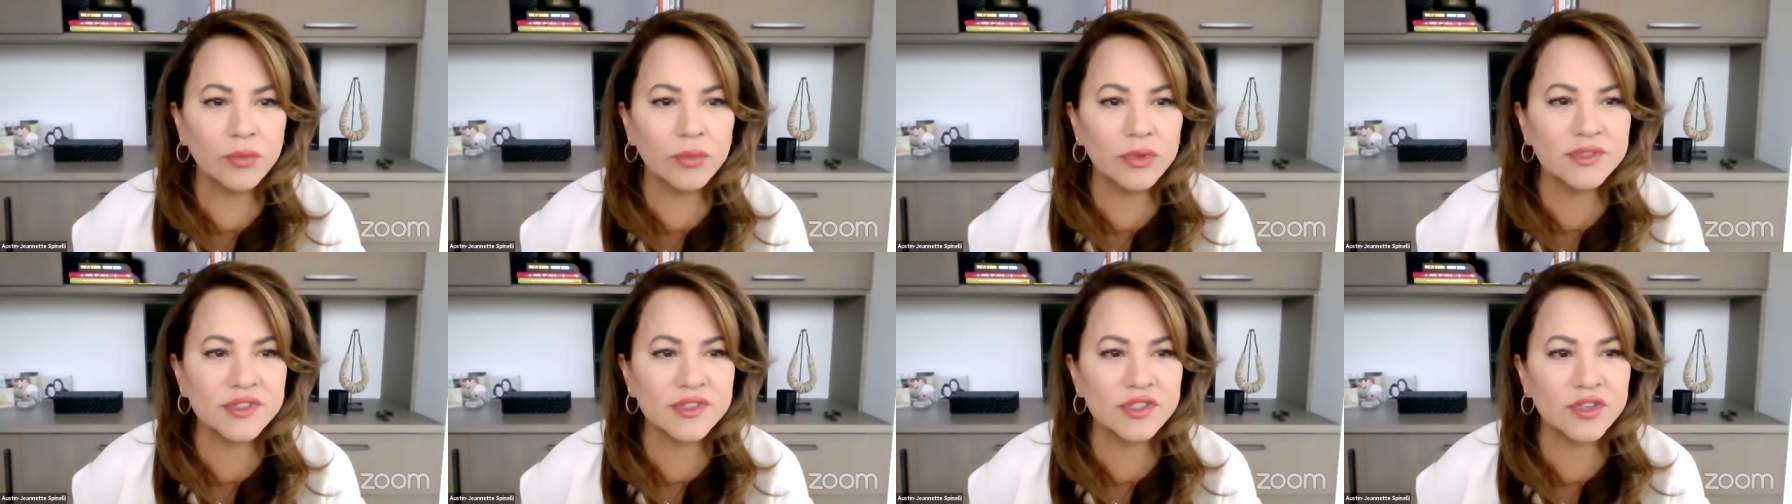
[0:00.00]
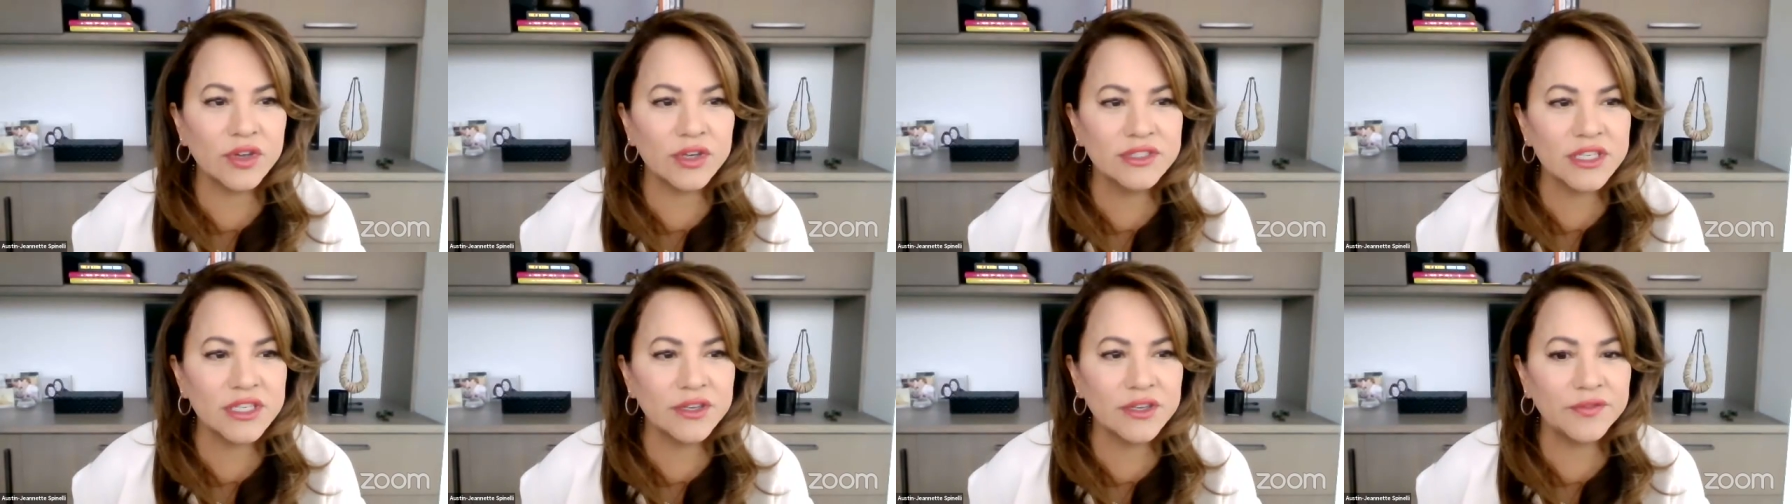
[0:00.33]
once you
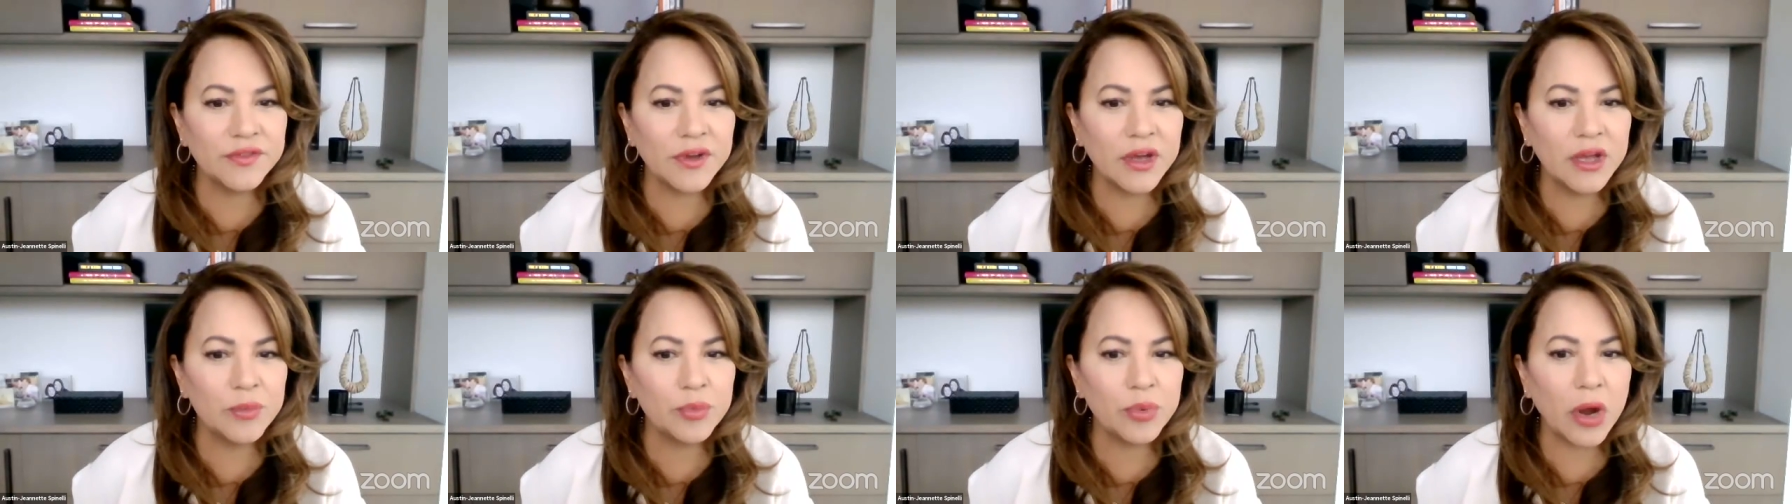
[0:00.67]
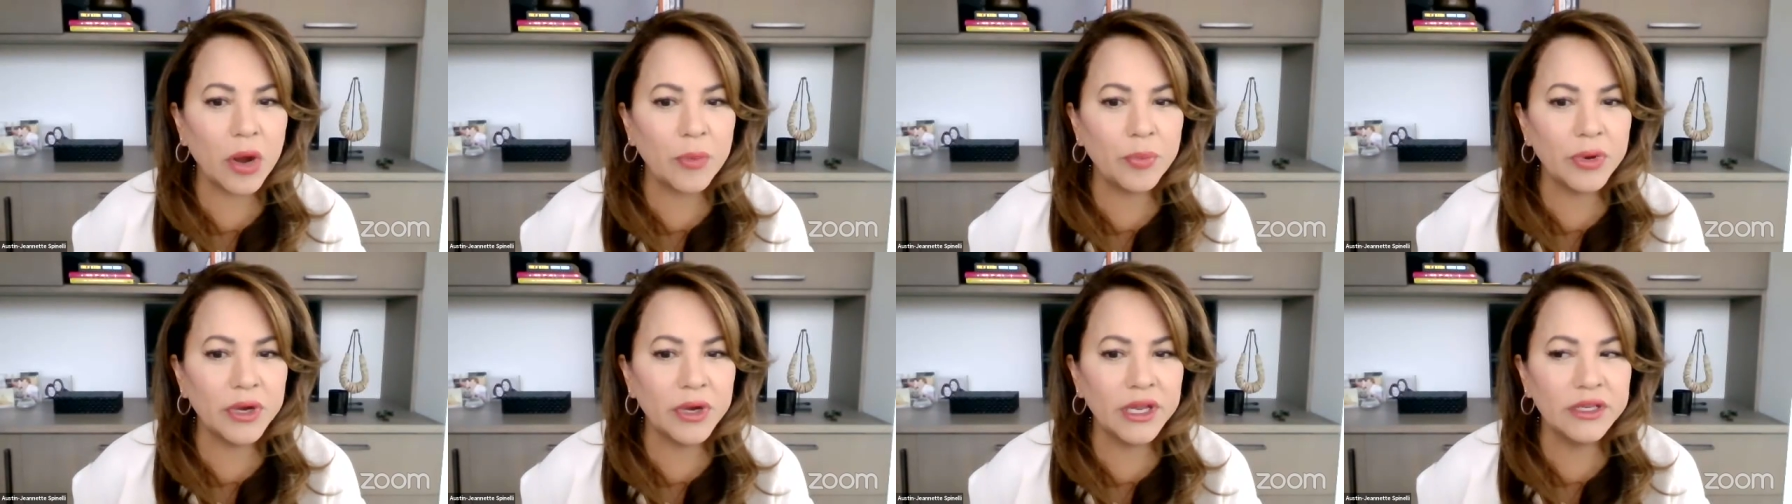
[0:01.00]
identify a
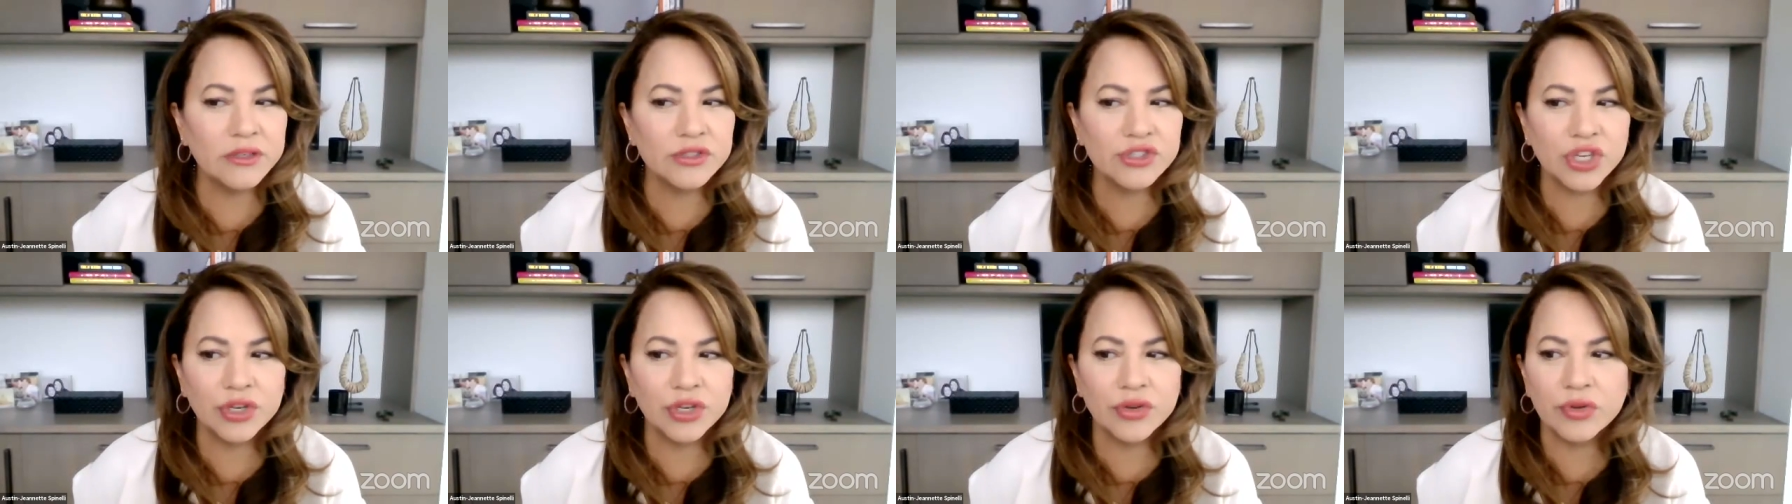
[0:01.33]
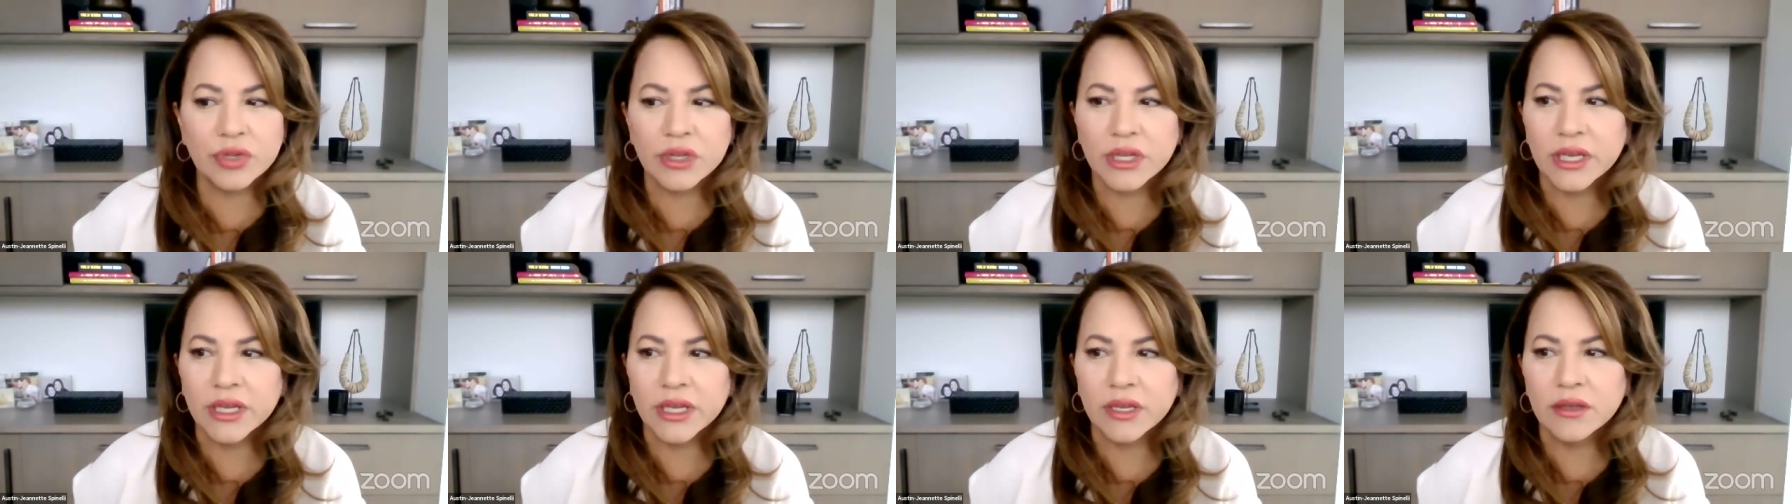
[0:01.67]
property,
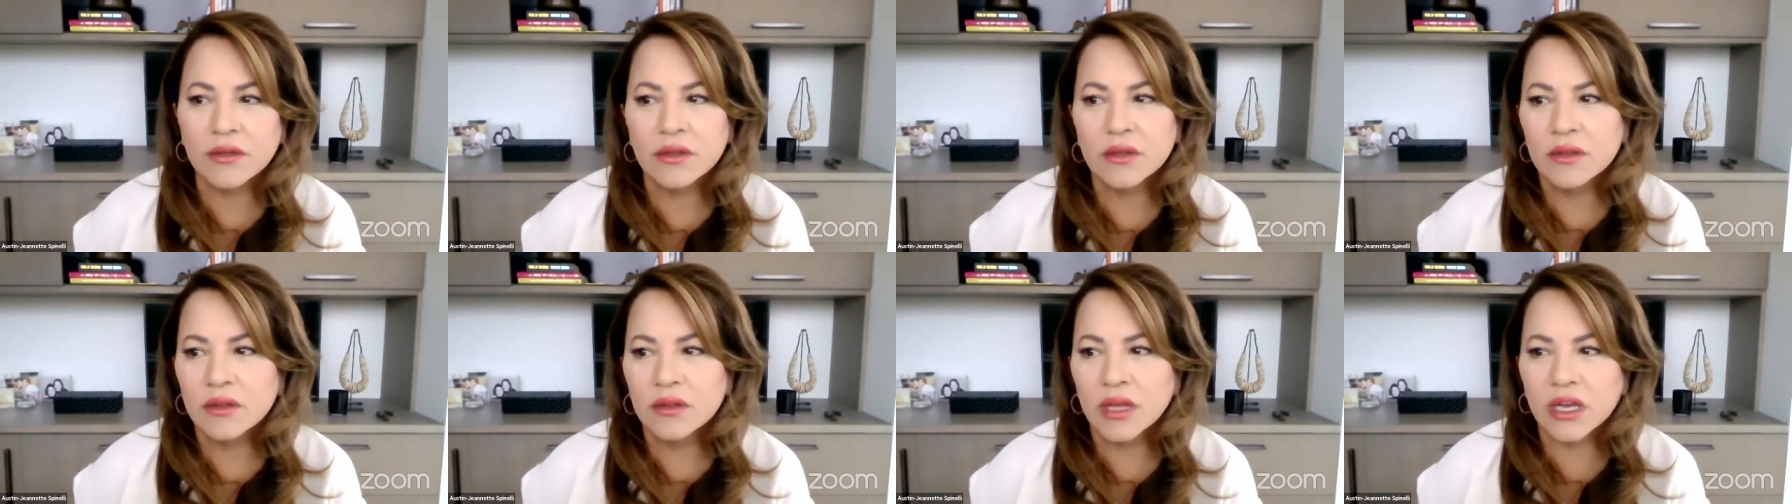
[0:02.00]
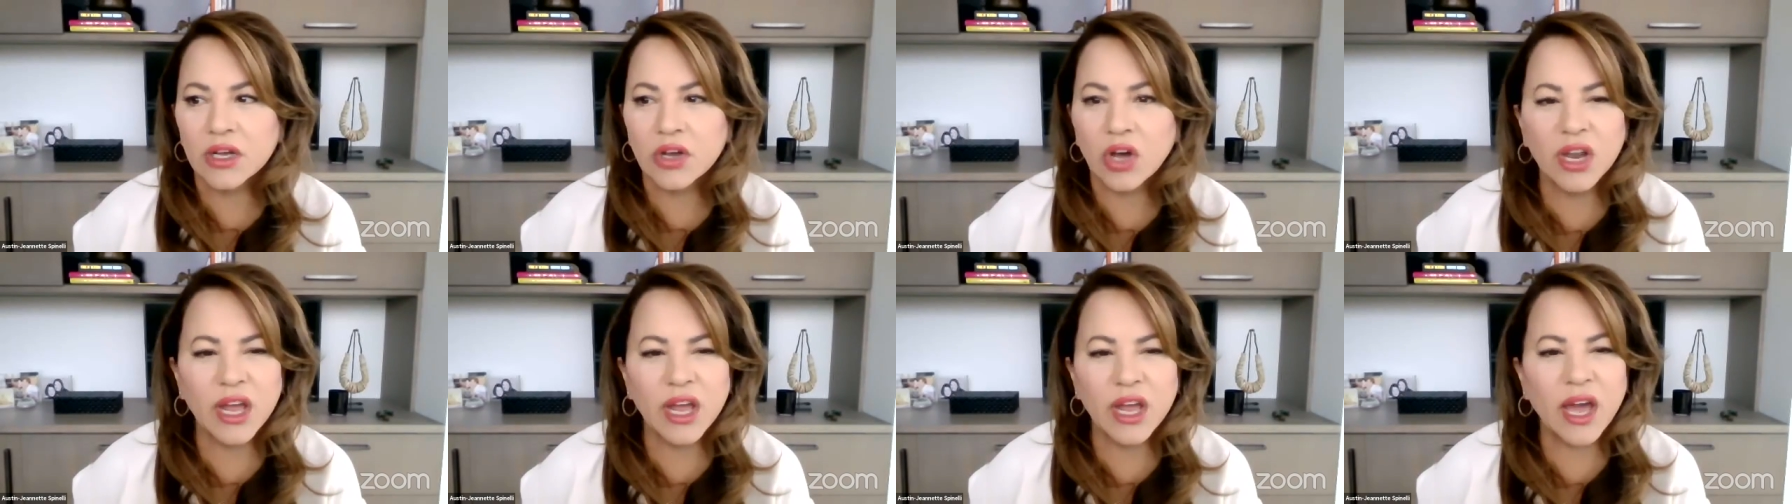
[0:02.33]
generally,
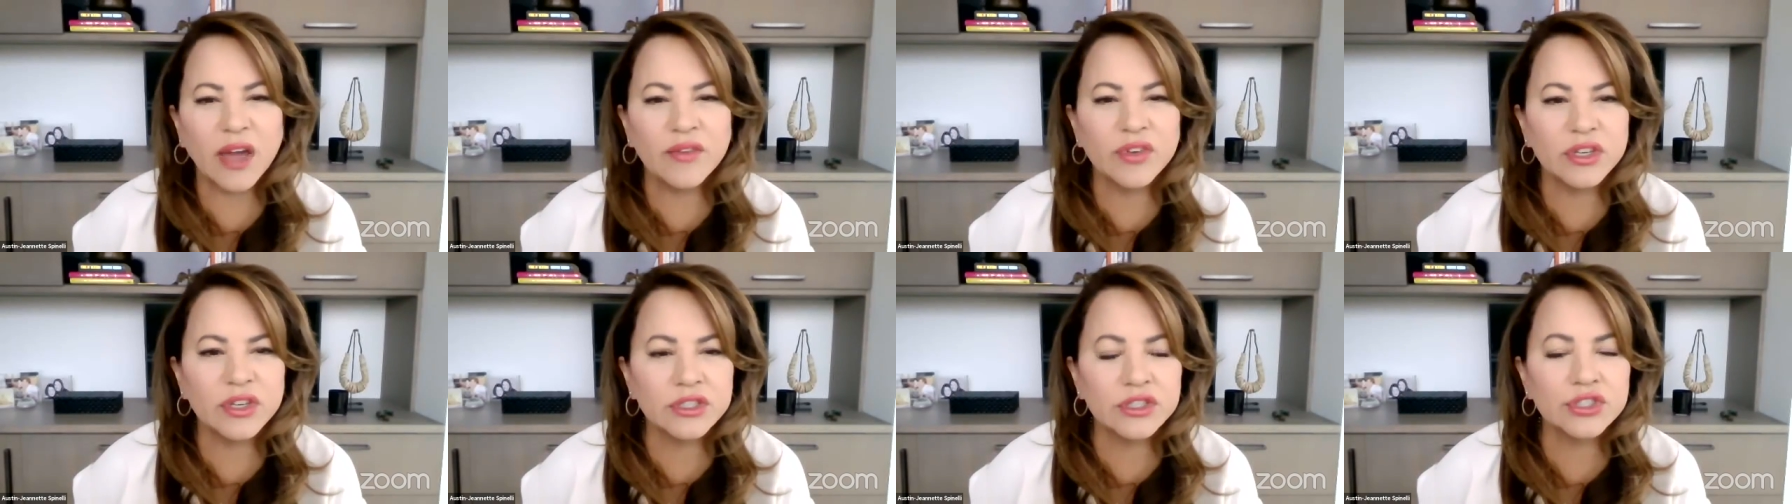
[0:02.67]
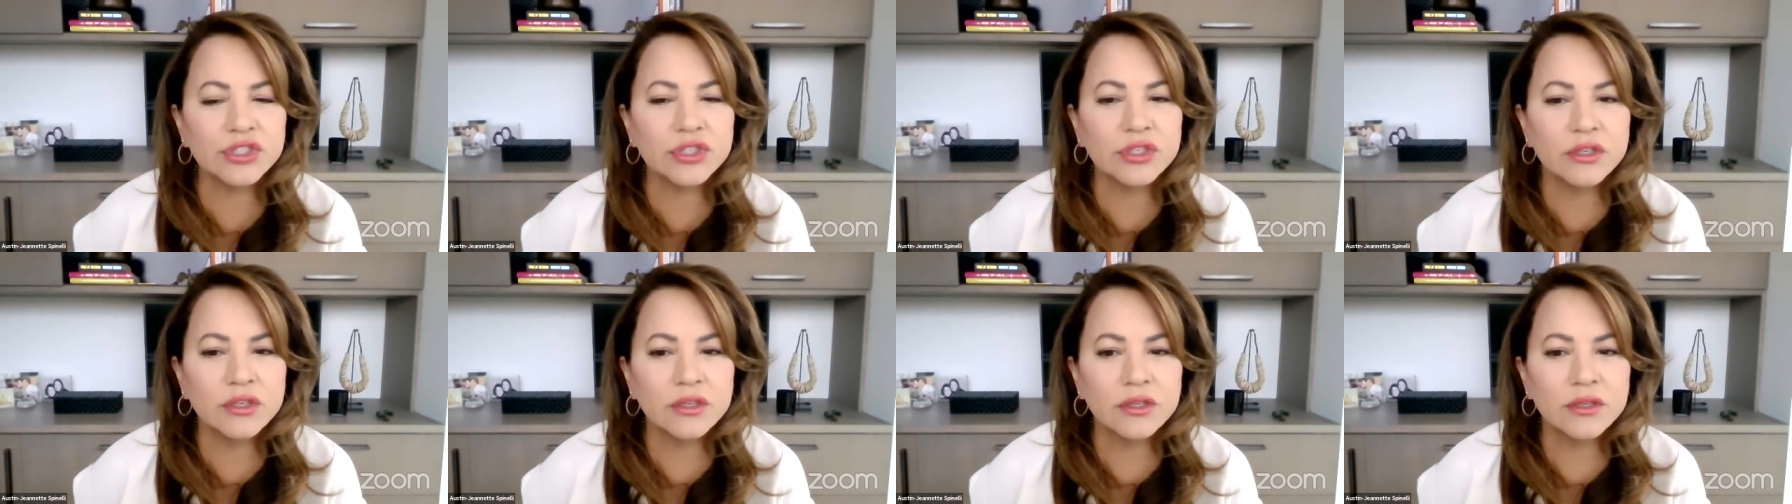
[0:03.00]
like on
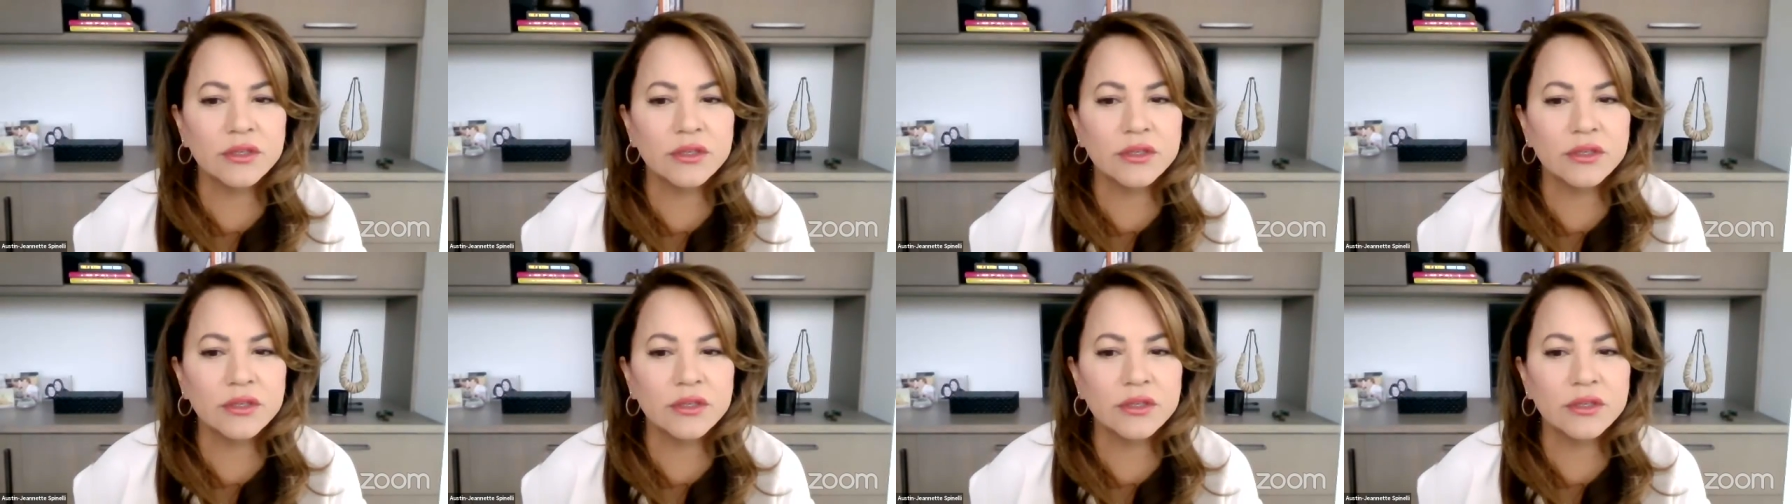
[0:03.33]
average?